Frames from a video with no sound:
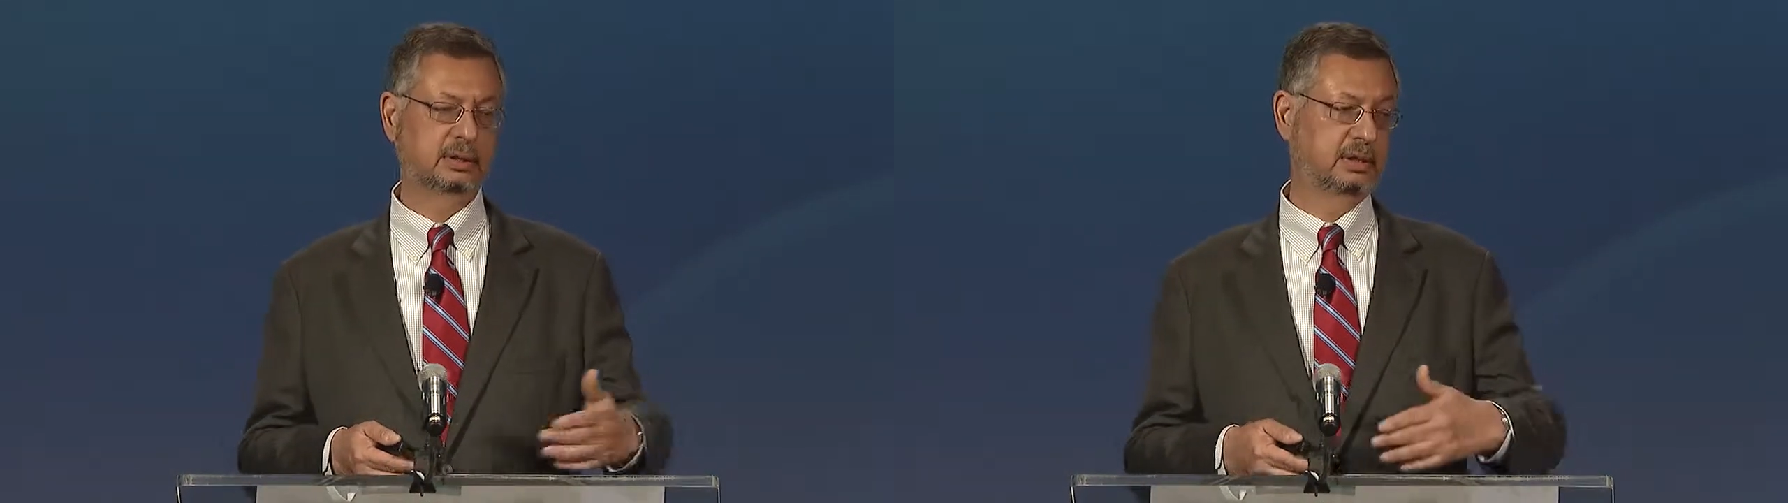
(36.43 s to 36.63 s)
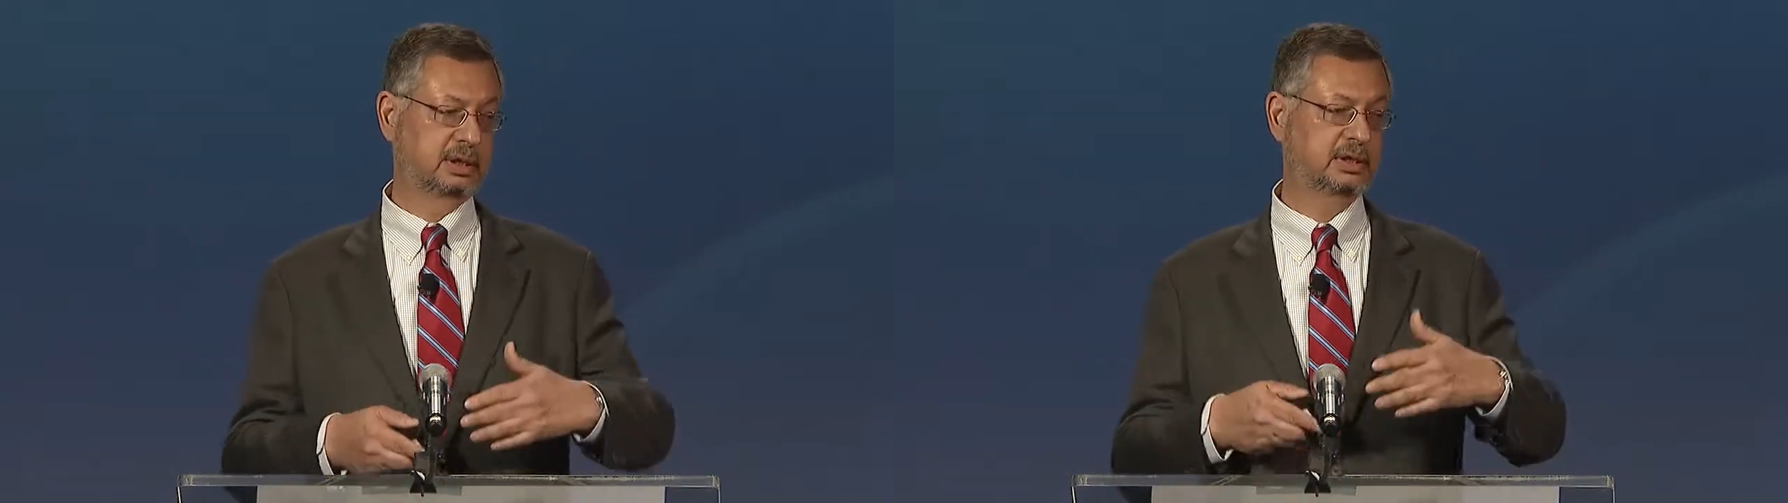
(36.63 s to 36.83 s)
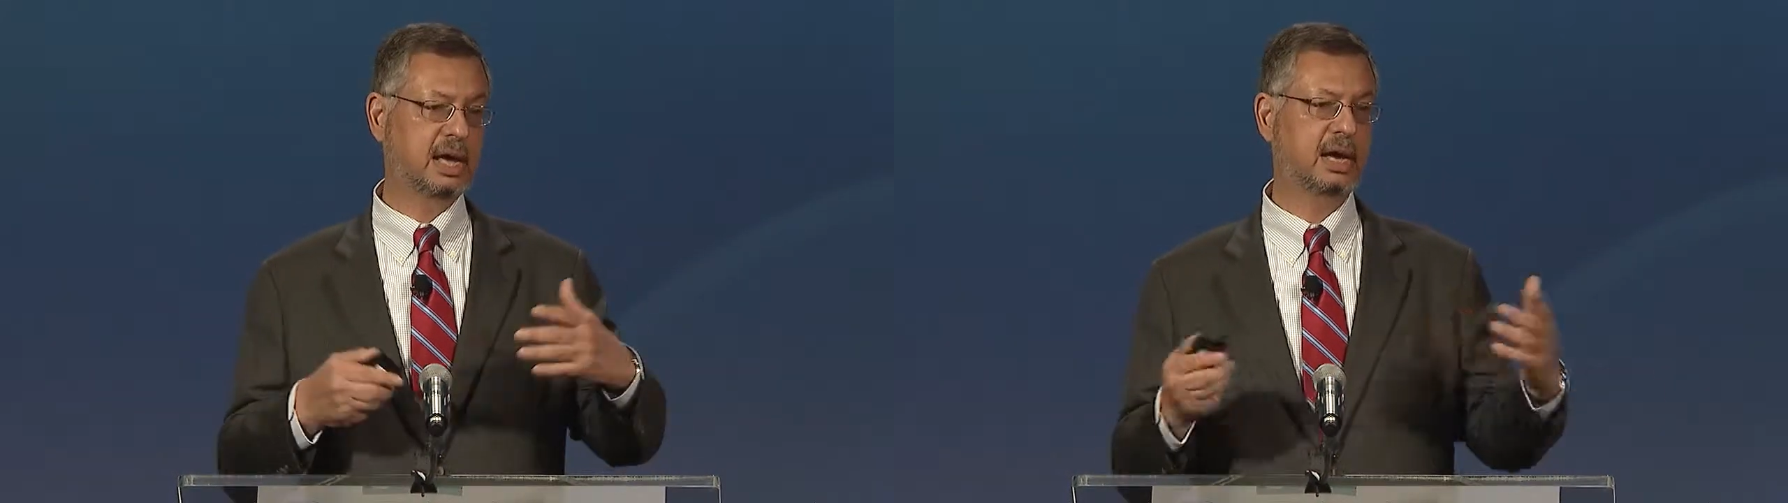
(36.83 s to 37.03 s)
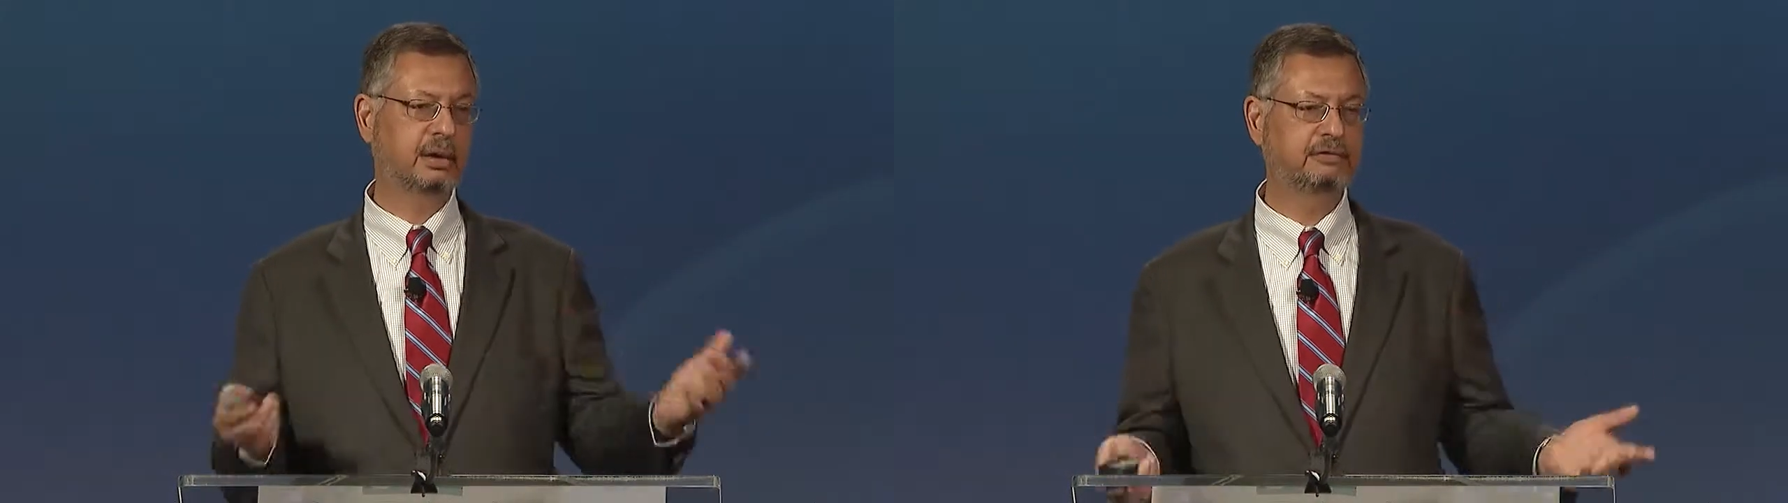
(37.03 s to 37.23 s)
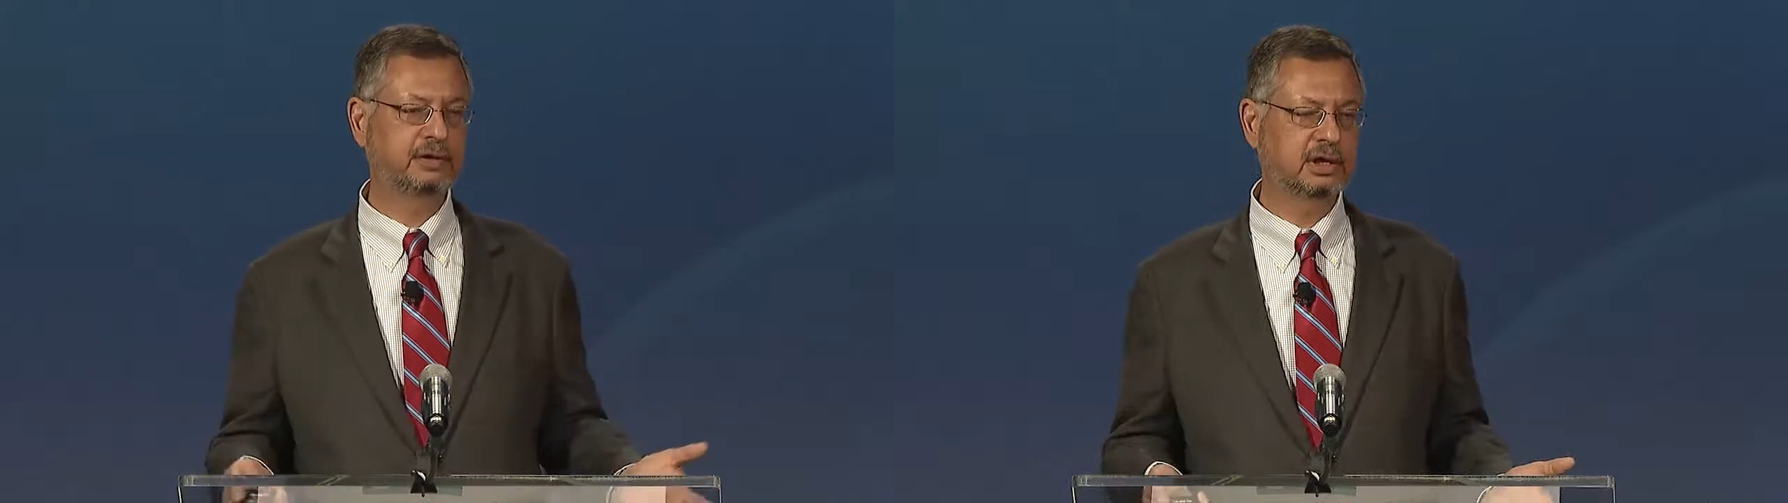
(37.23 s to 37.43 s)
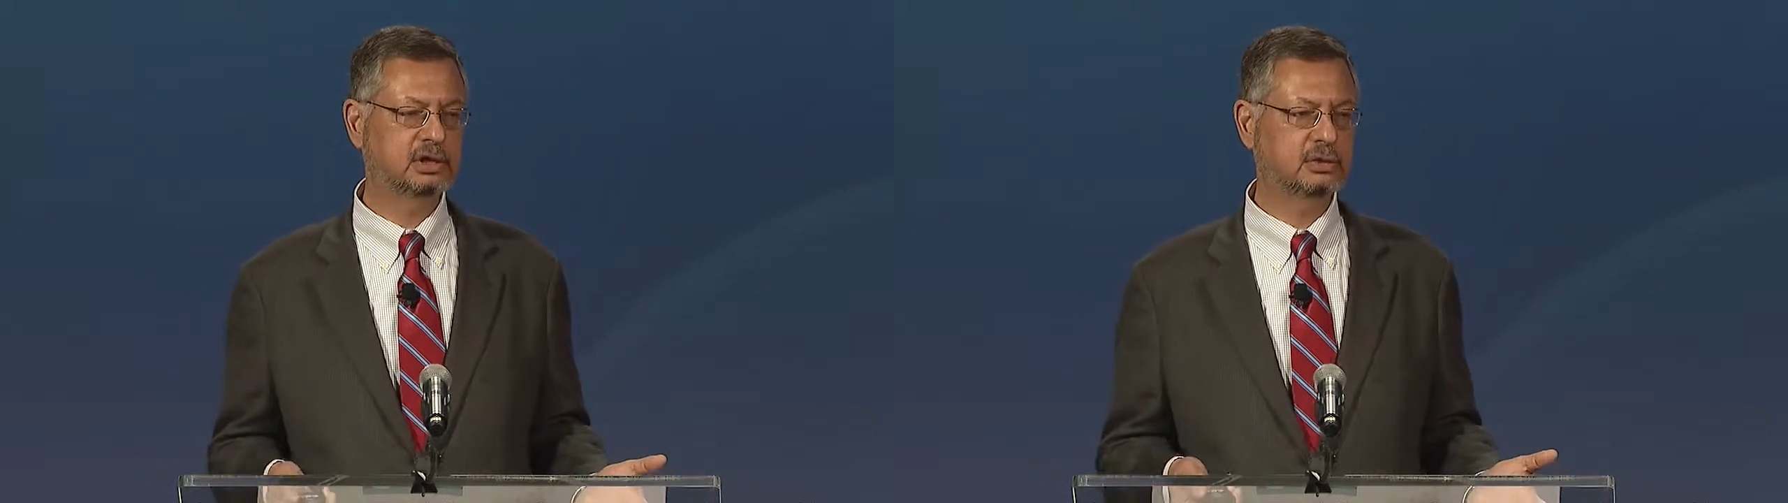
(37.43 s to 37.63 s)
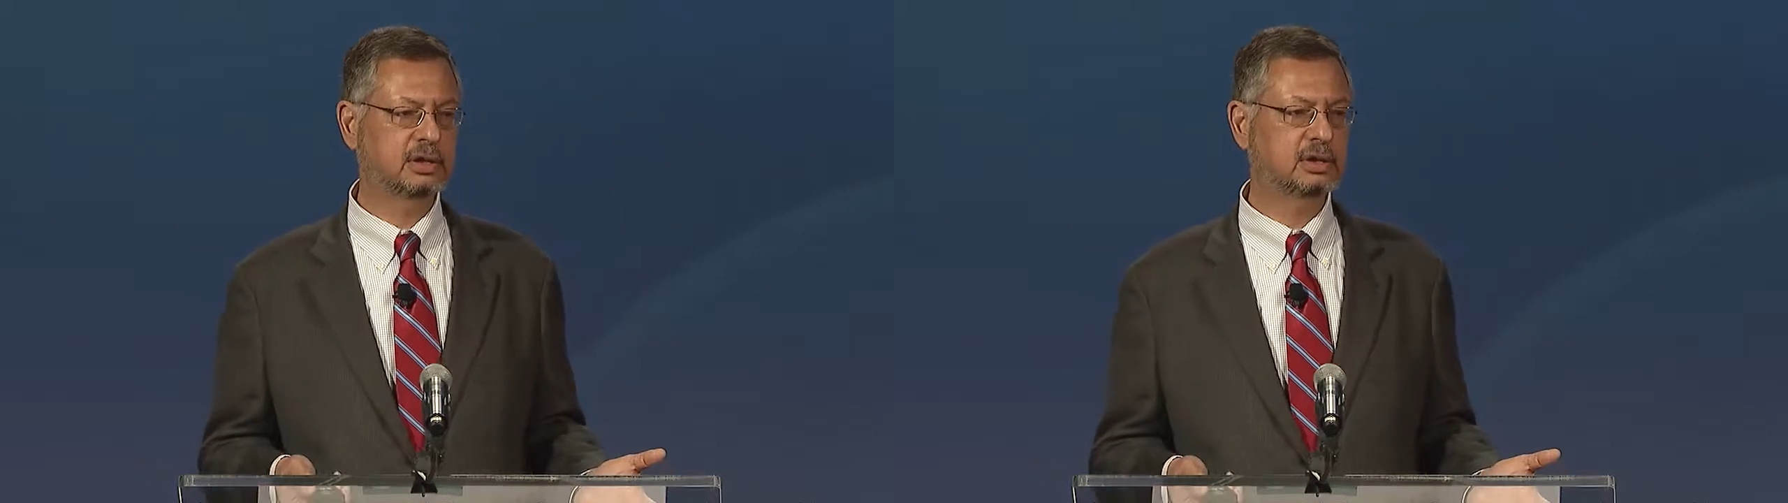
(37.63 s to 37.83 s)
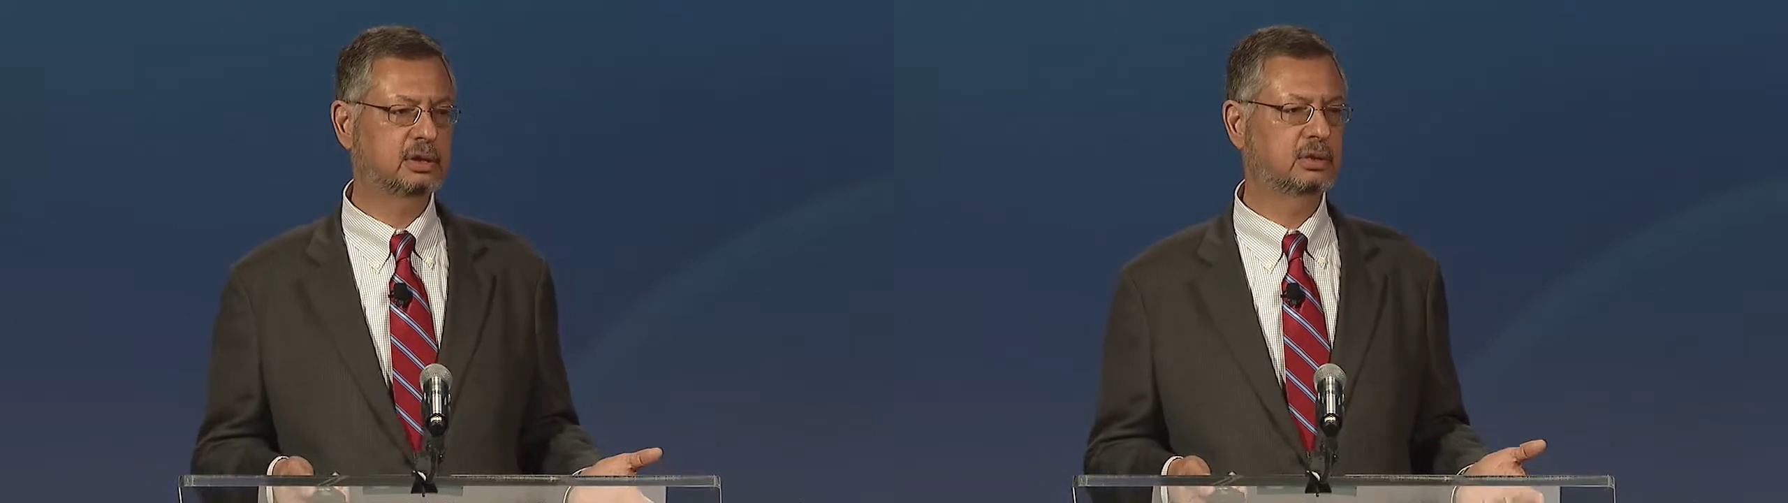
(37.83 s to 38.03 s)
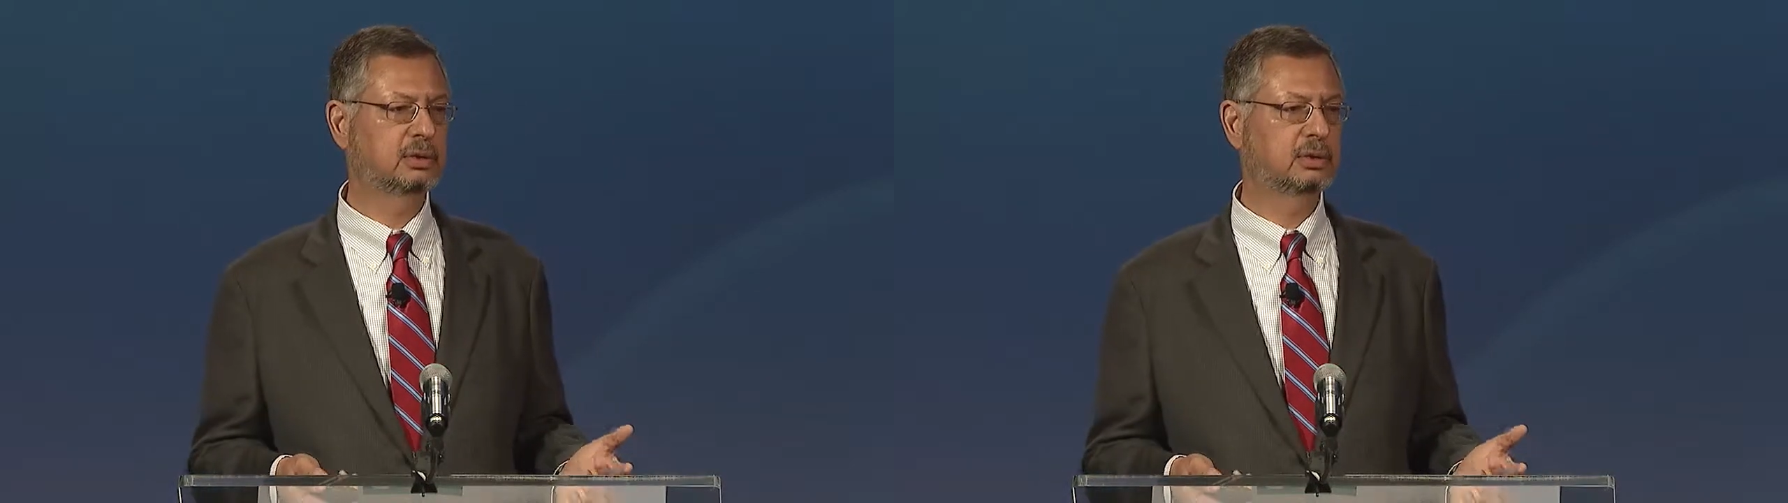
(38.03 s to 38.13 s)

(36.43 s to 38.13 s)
the entire fee interest,